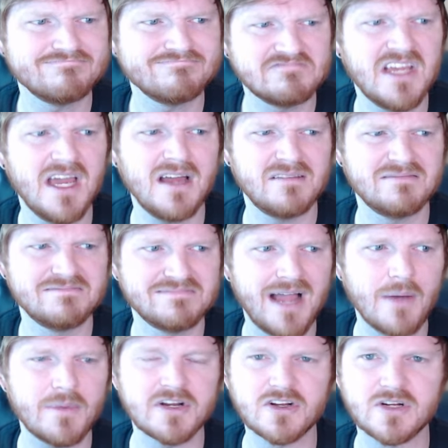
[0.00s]
Yeah,
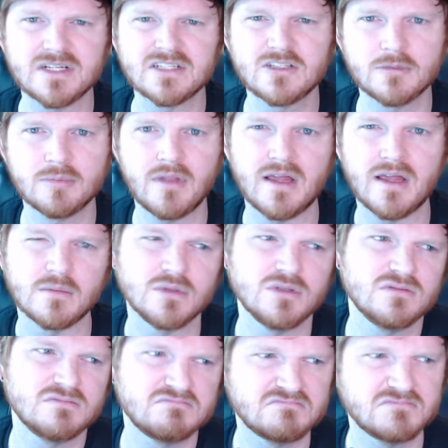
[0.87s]
I would agree. They're
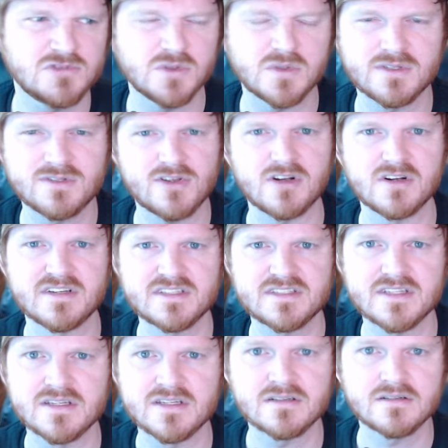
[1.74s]
playable to a certain
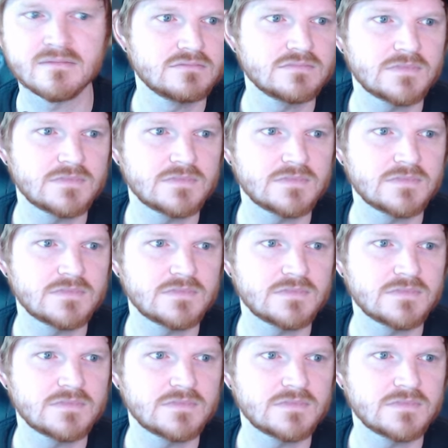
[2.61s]
extent.